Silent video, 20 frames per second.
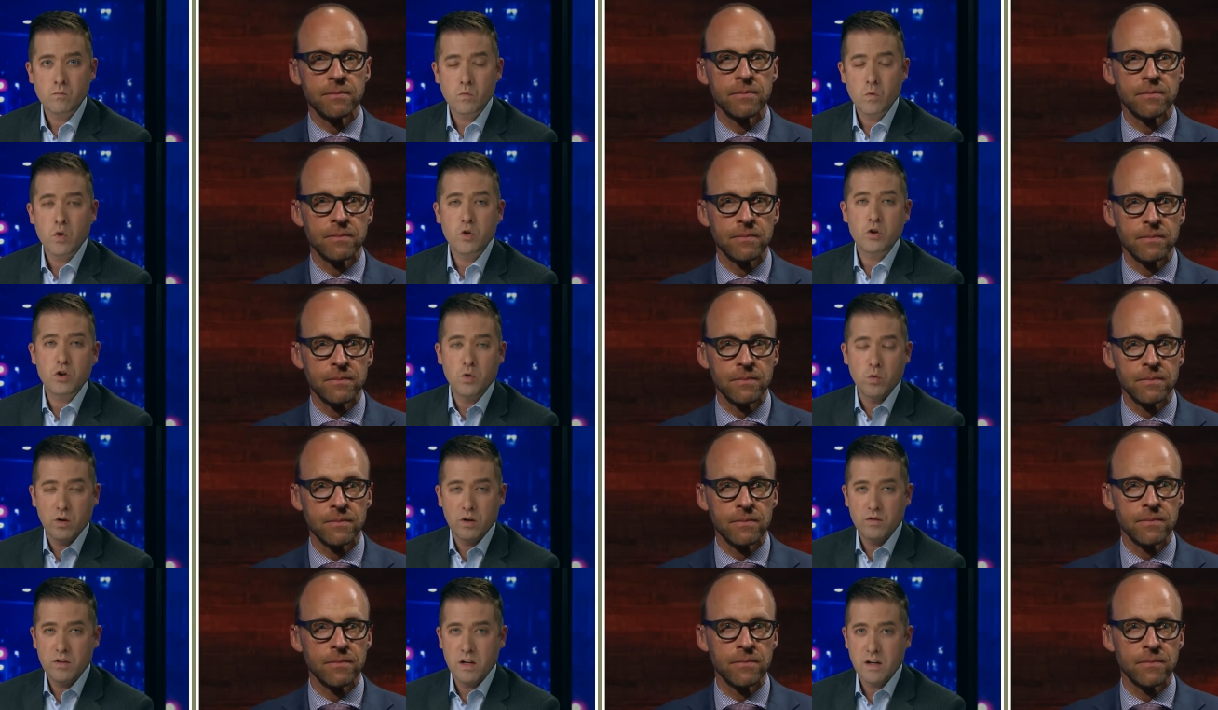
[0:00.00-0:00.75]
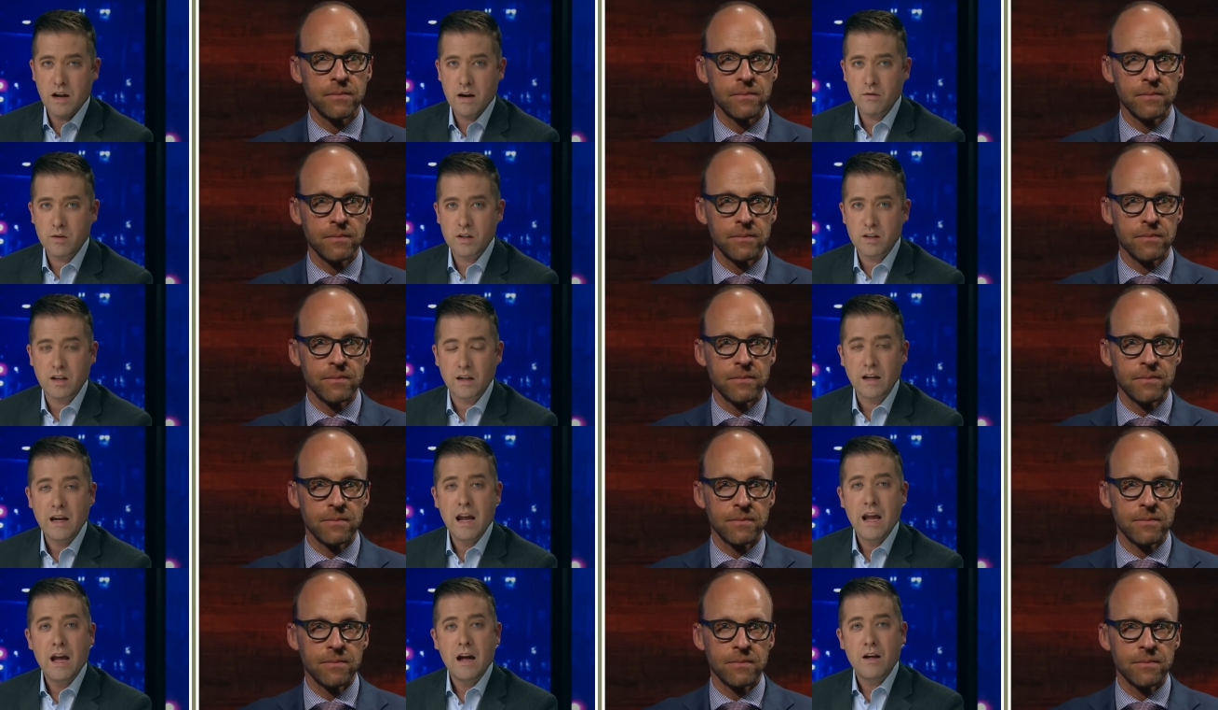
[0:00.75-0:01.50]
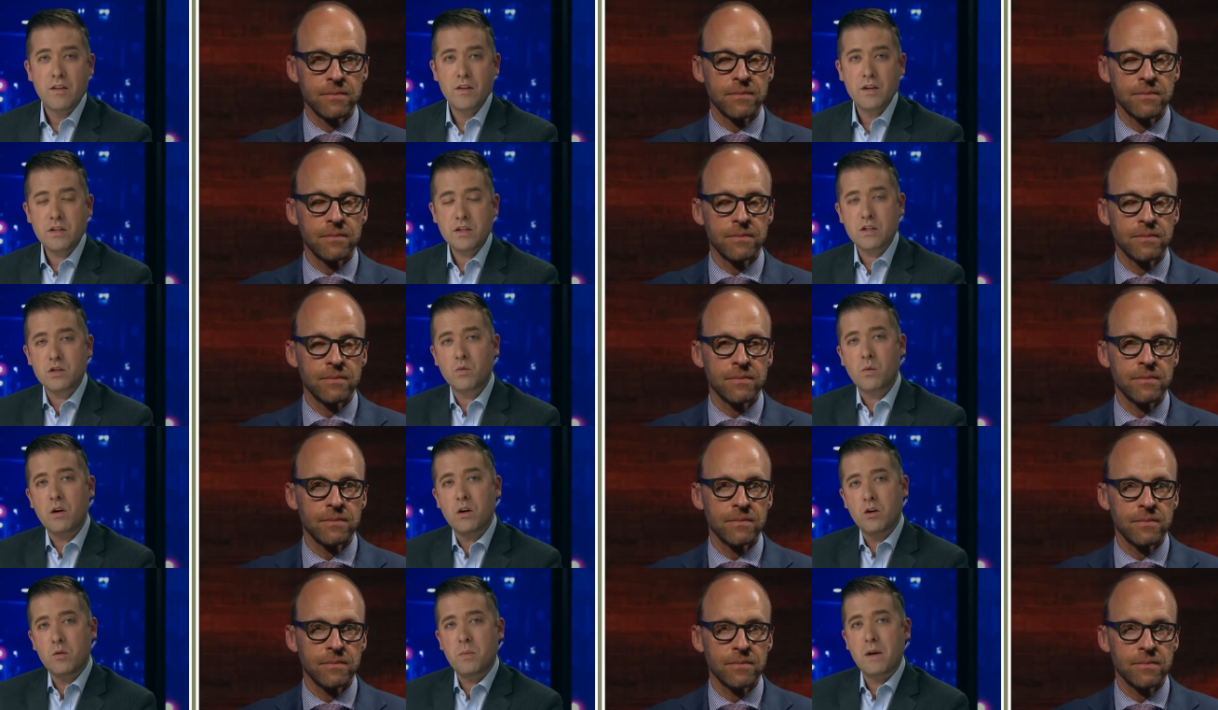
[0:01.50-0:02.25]
Speaker 1: she would have done everything. This is
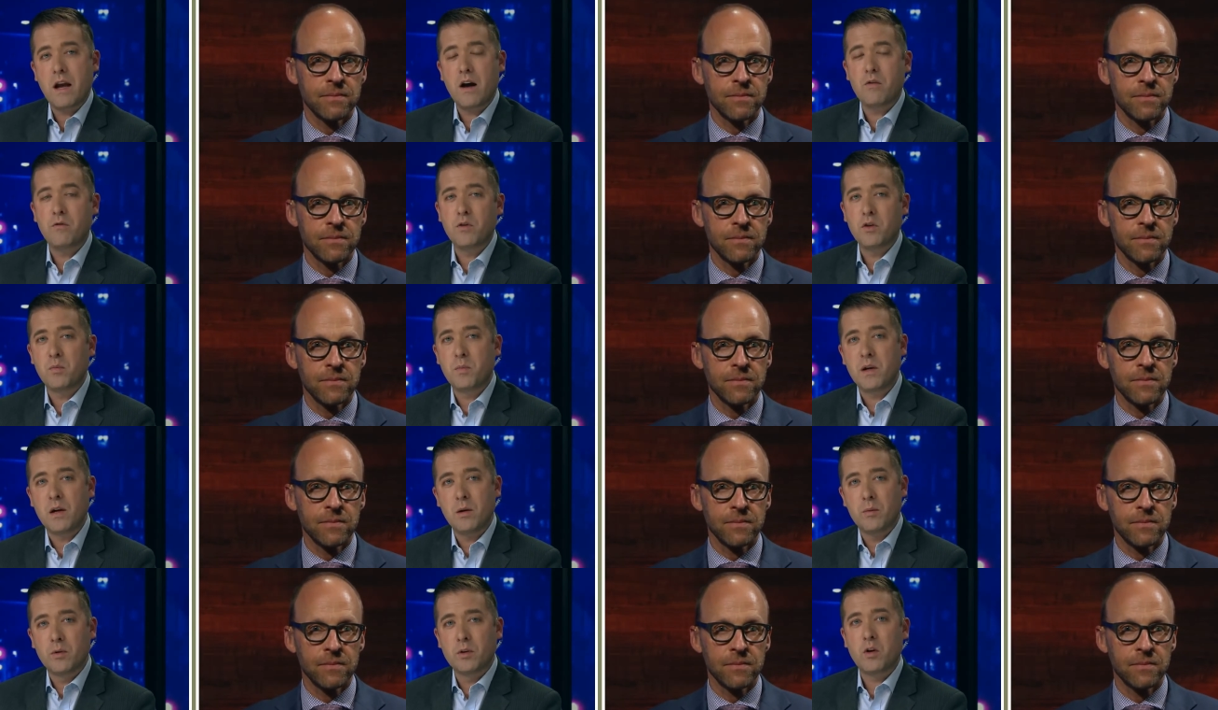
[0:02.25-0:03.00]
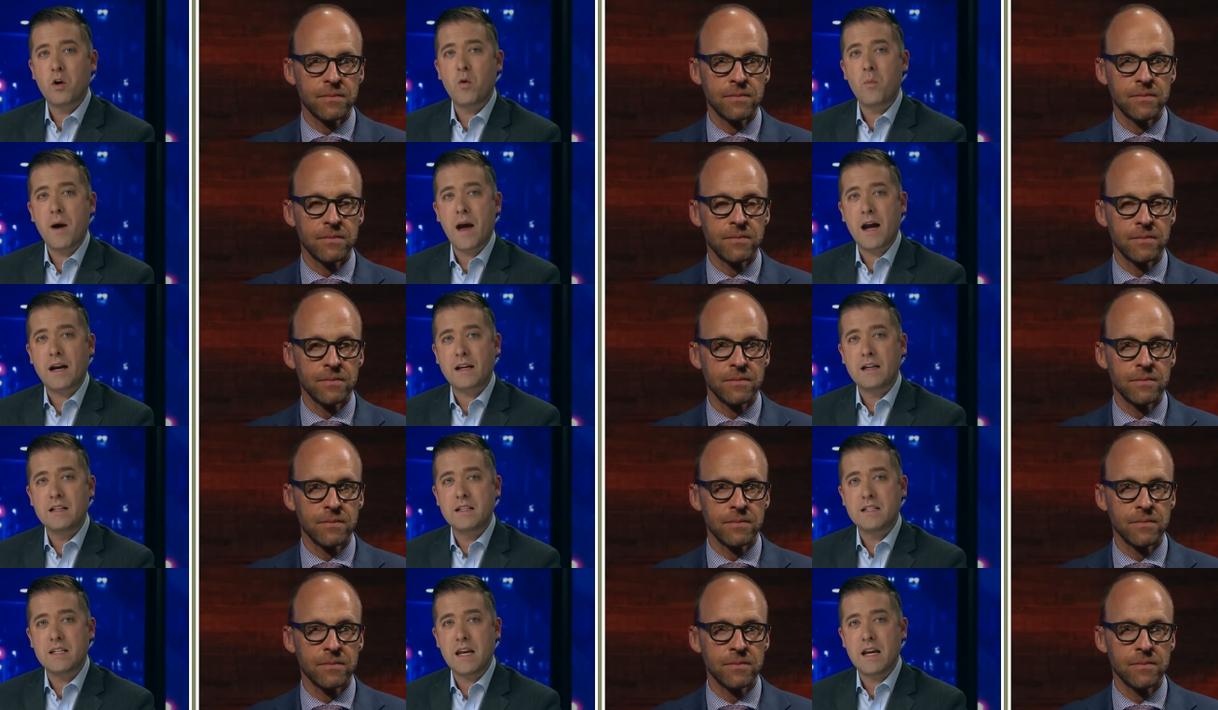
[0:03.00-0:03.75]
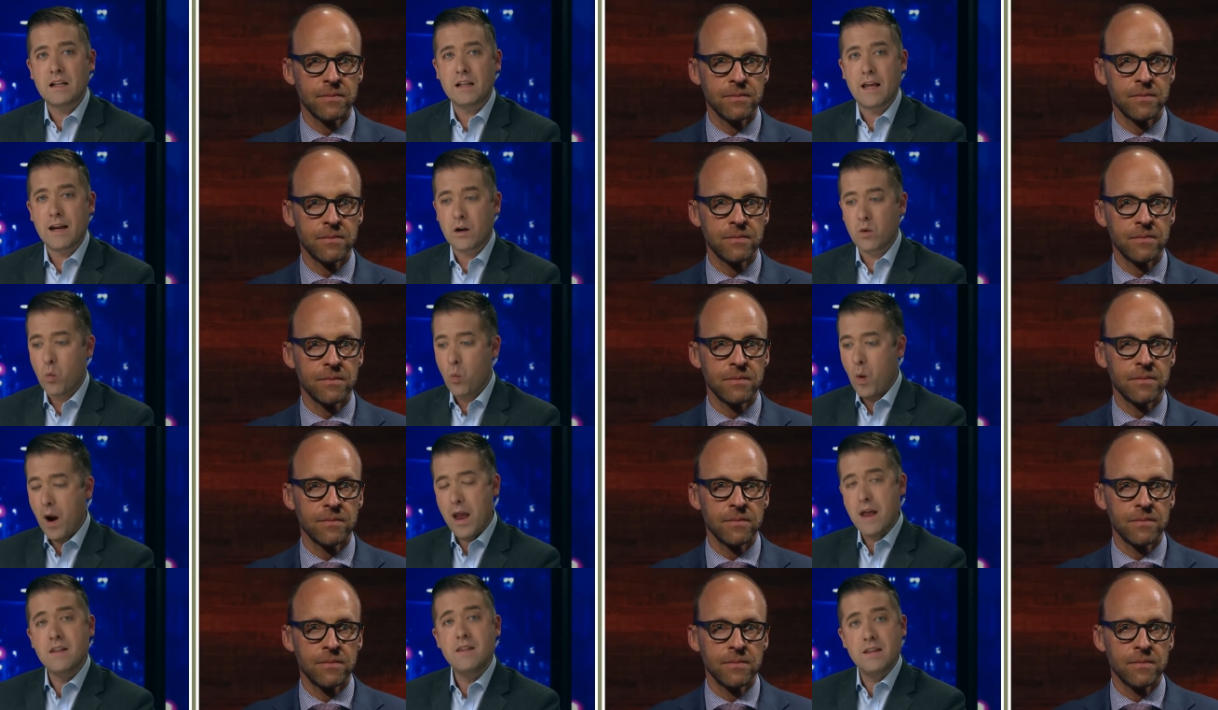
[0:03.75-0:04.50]
where it would be helpful to be able to go back and say, like,
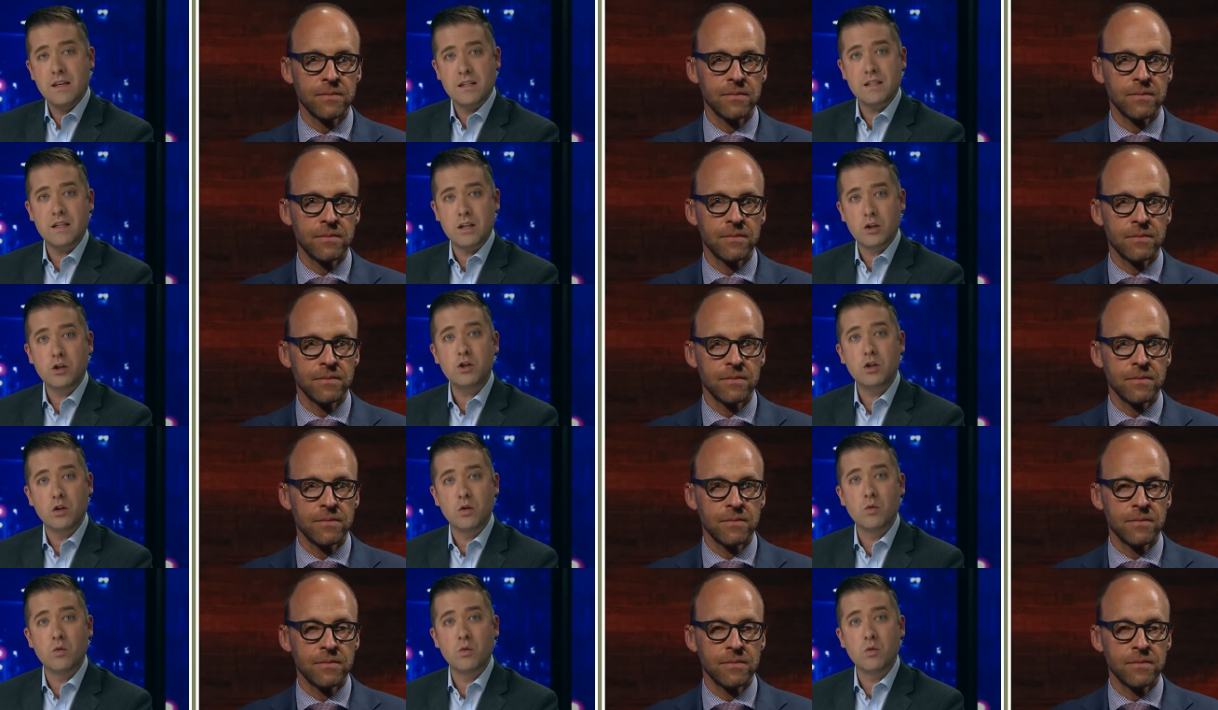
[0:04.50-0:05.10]
when this issue